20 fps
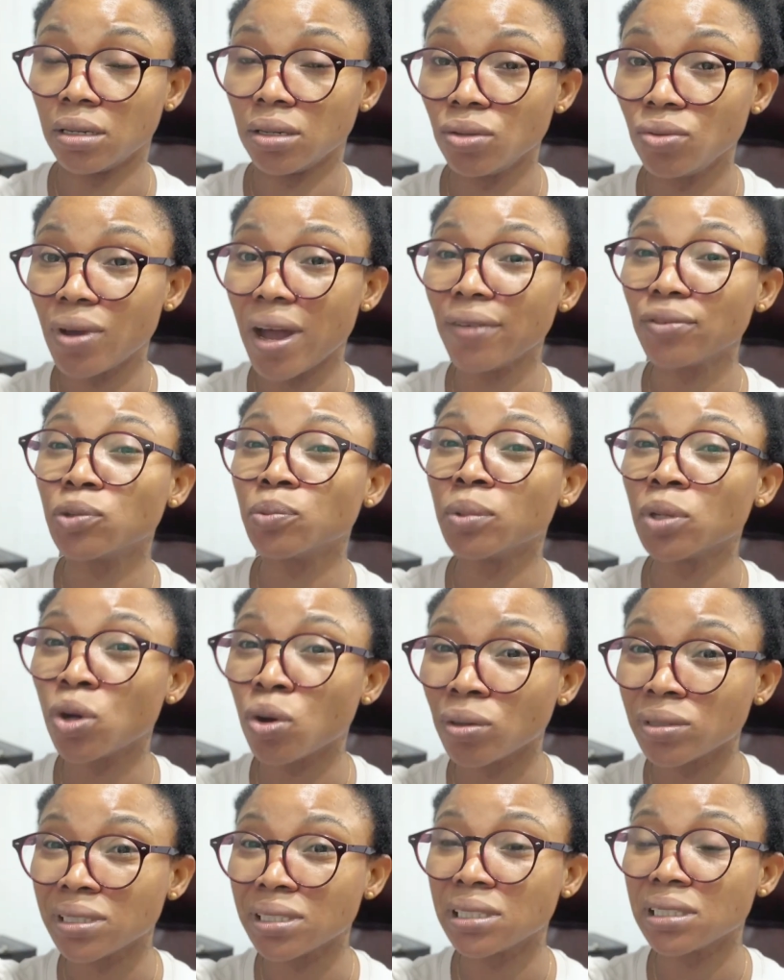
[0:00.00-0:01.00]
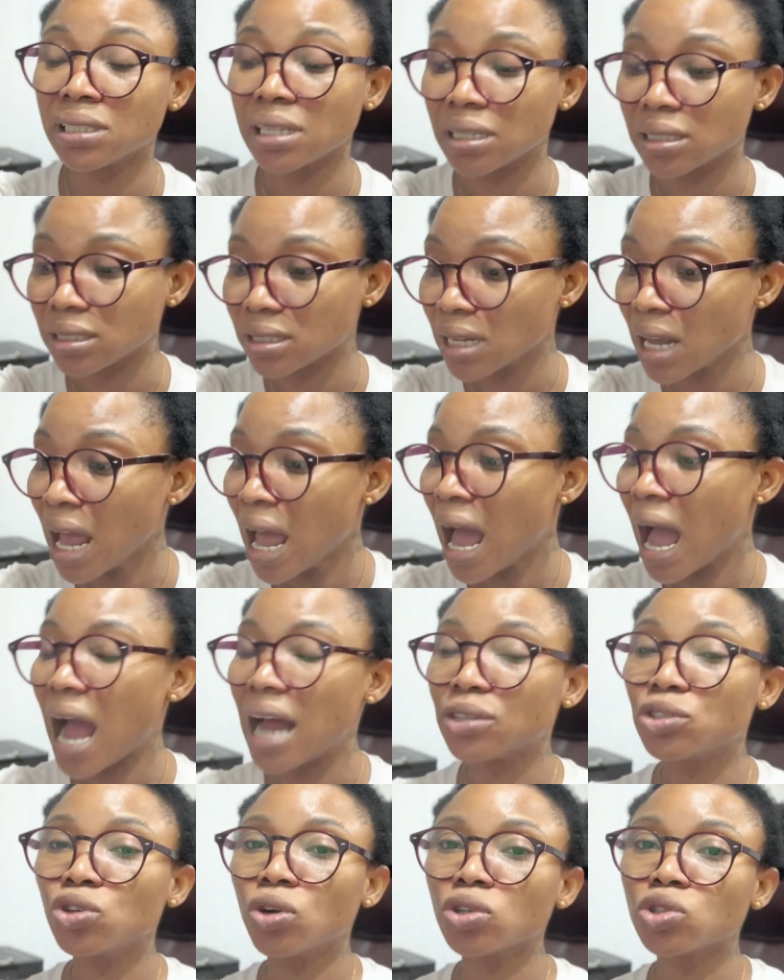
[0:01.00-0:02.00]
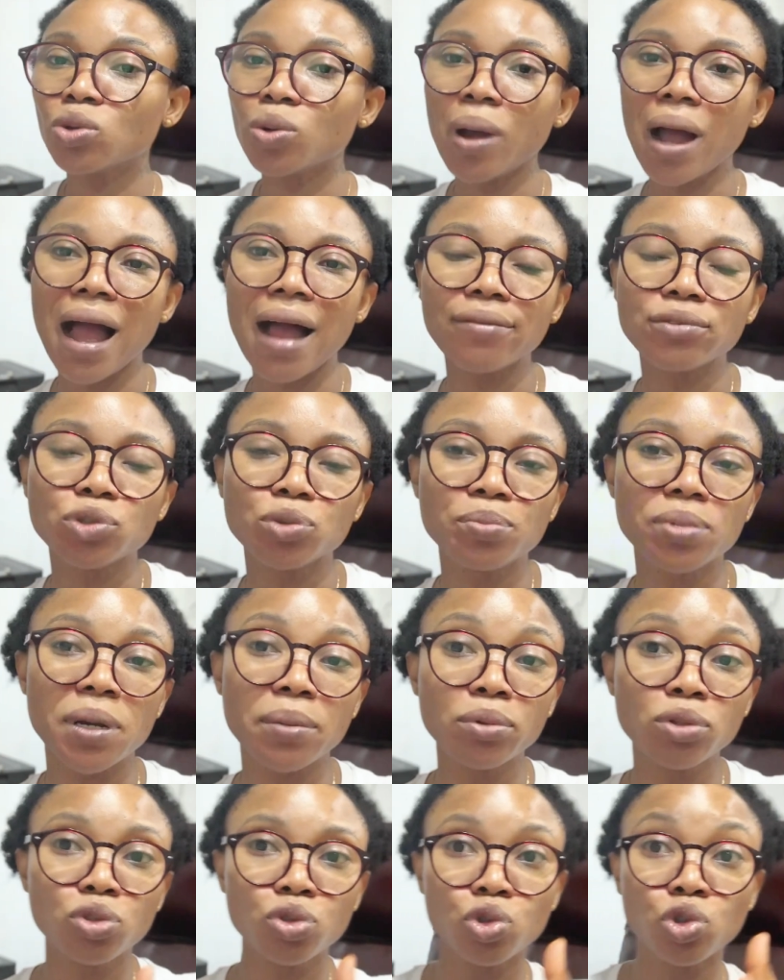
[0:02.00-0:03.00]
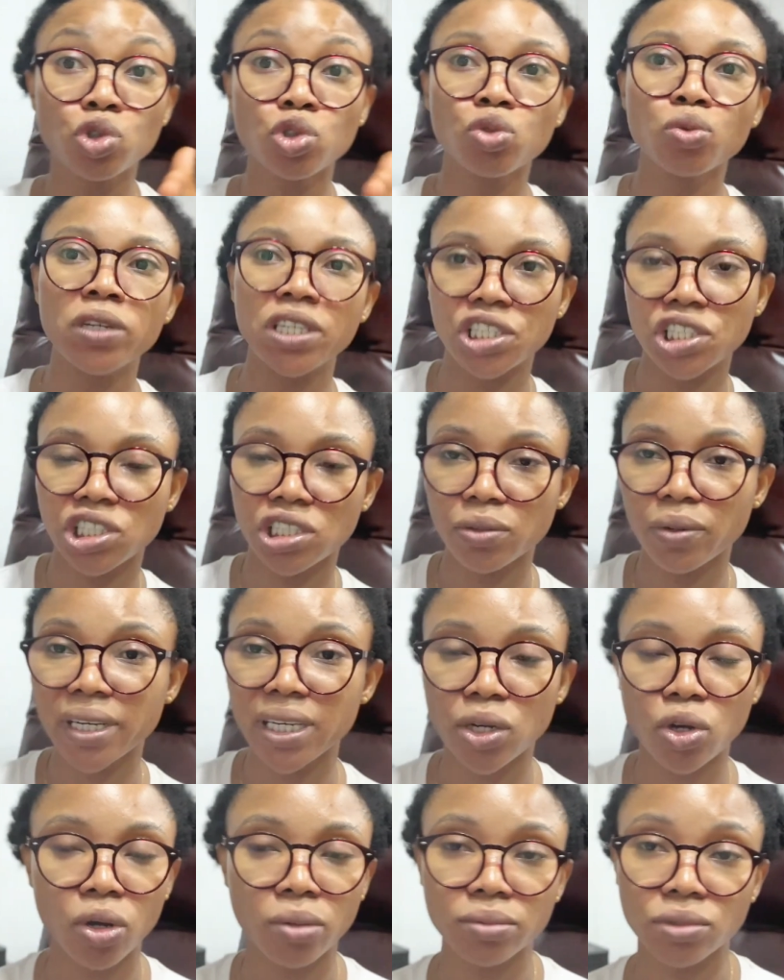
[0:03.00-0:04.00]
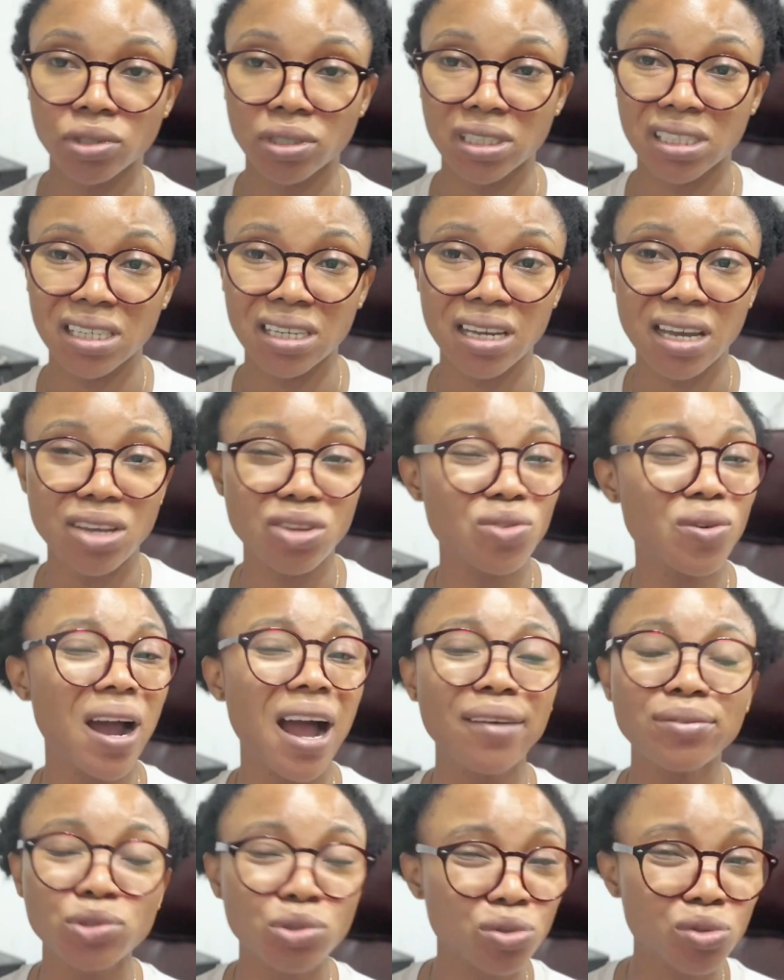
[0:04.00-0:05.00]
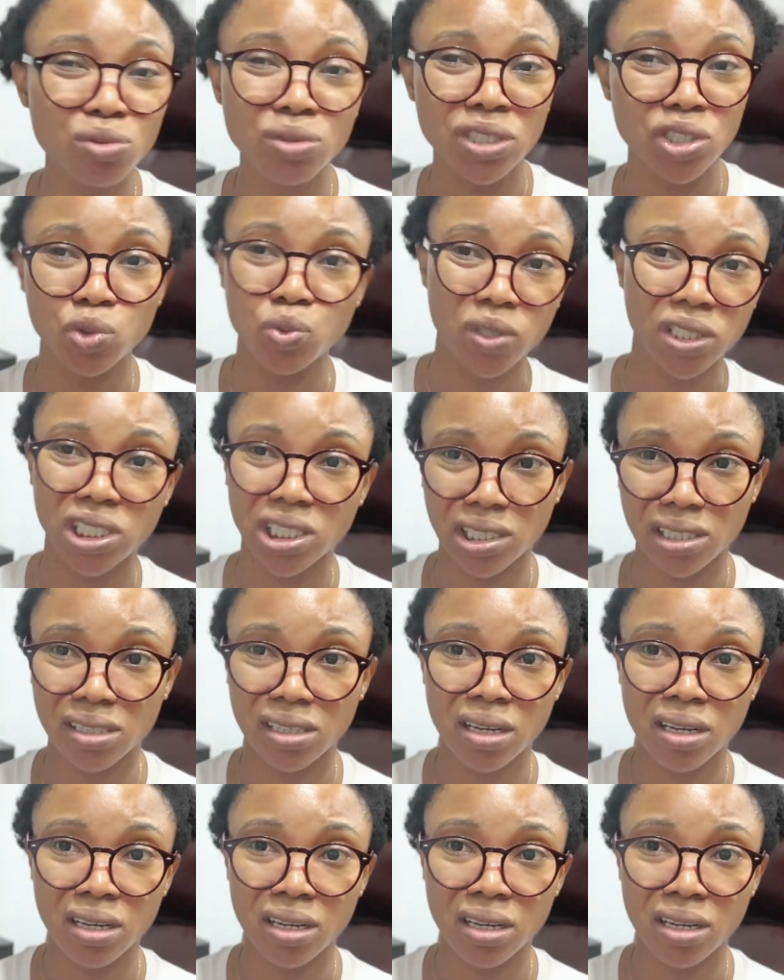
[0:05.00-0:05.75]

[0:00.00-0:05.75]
You have to be consistent, and you also have to be able to switch when it comes to skincare. You have to do the switch.